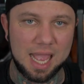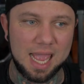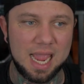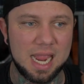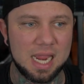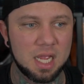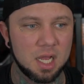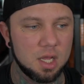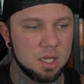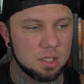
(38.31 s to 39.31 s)
A,
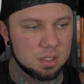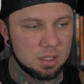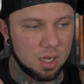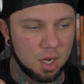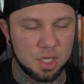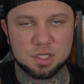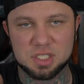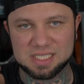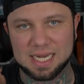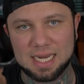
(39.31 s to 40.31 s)

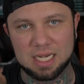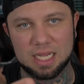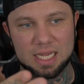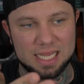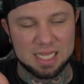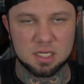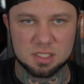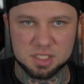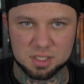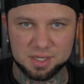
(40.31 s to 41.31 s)
understanding
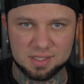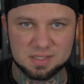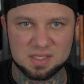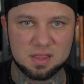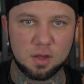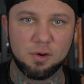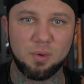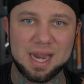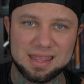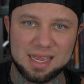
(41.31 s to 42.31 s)
industries and the
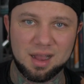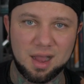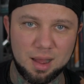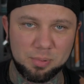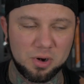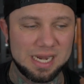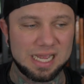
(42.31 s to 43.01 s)
way they operate,